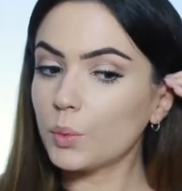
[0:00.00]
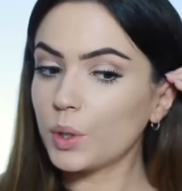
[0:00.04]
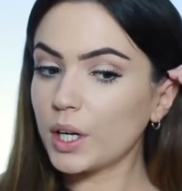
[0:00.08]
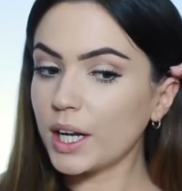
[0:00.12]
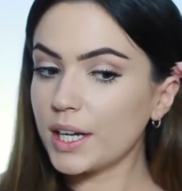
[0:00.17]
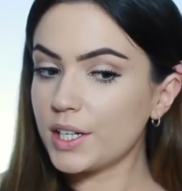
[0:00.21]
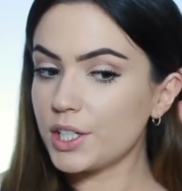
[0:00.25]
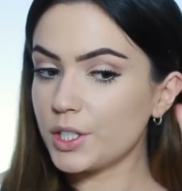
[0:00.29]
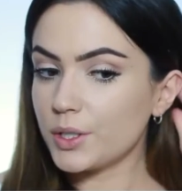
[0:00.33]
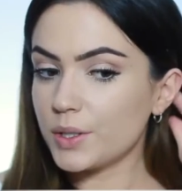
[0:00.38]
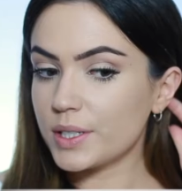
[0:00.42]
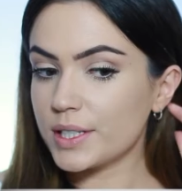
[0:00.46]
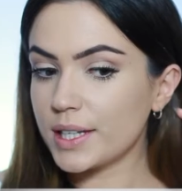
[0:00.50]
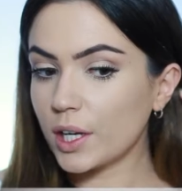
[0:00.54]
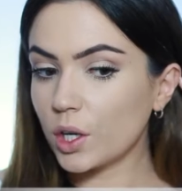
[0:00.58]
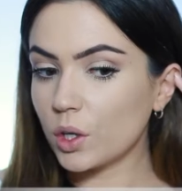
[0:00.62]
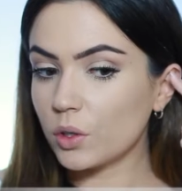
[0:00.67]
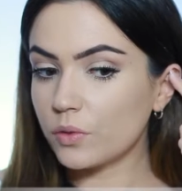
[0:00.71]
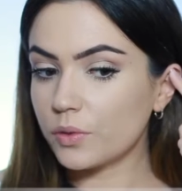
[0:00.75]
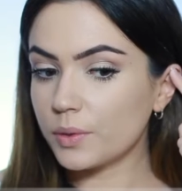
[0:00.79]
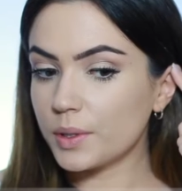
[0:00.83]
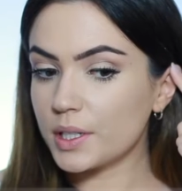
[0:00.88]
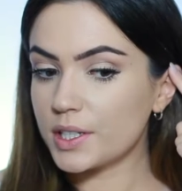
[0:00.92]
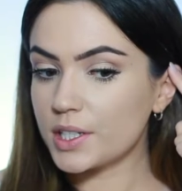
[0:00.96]
And what I do is I
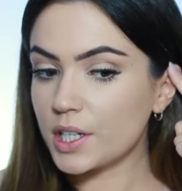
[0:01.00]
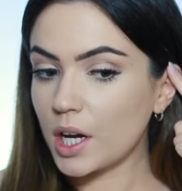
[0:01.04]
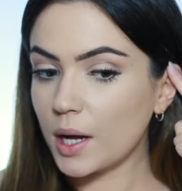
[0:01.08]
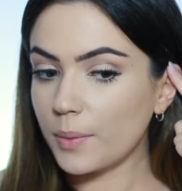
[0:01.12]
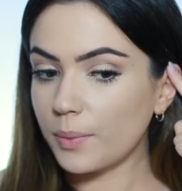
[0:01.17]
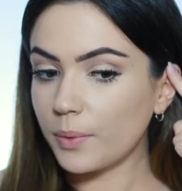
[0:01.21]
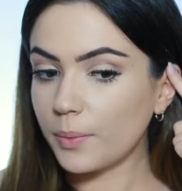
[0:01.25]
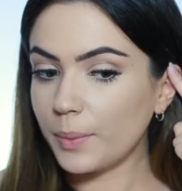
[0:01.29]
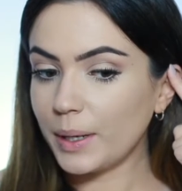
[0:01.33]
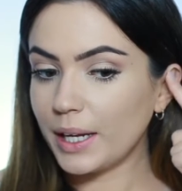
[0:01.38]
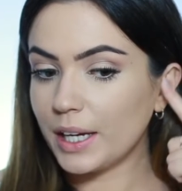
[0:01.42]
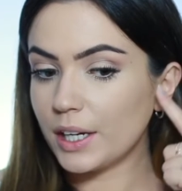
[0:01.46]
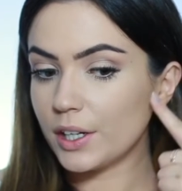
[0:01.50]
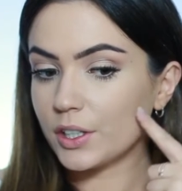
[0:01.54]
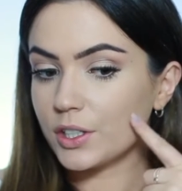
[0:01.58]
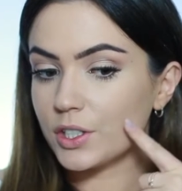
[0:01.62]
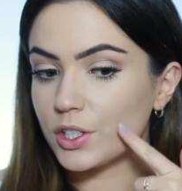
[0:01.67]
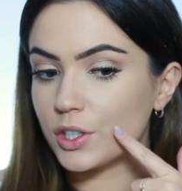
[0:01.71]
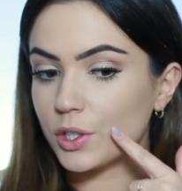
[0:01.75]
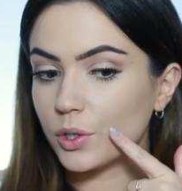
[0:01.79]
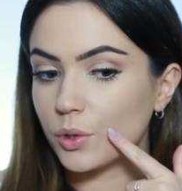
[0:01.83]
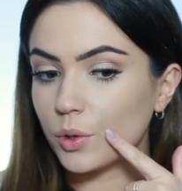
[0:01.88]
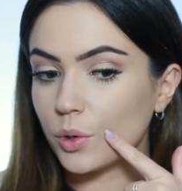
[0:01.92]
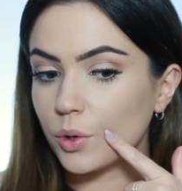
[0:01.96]
go from the top of my ear
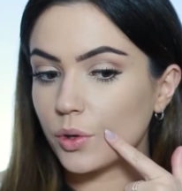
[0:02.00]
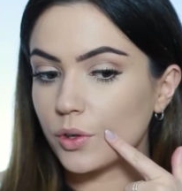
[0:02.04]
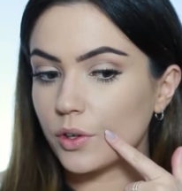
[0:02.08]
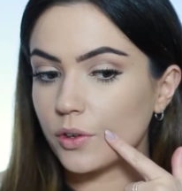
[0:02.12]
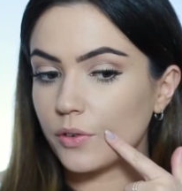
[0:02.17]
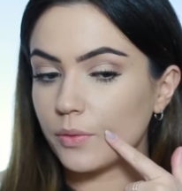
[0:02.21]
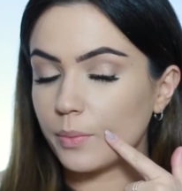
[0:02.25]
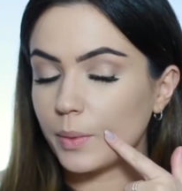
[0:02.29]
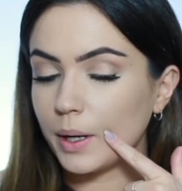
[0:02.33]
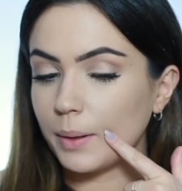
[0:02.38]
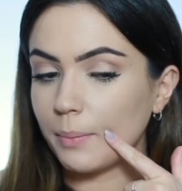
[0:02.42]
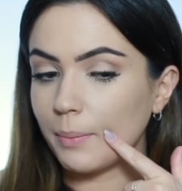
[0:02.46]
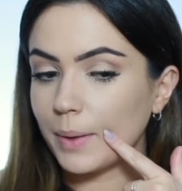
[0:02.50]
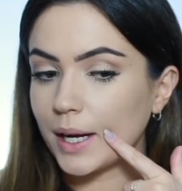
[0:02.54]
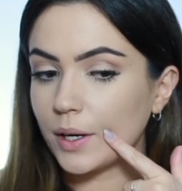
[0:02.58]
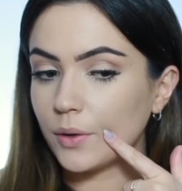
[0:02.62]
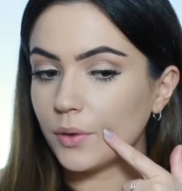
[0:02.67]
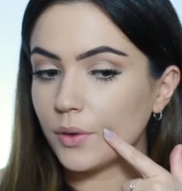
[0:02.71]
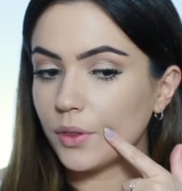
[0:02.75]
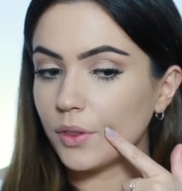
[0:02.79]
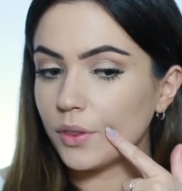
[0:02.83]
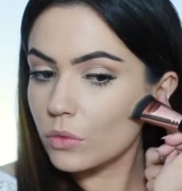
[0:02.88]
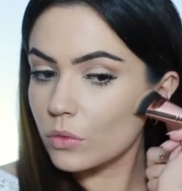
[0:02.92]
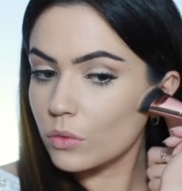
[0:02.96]
to the corner of my
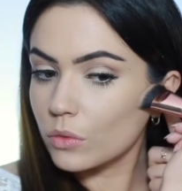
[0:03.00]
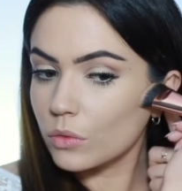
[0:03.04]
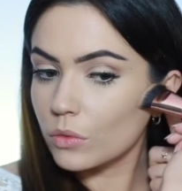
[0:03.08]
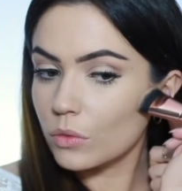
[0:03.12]
mouth.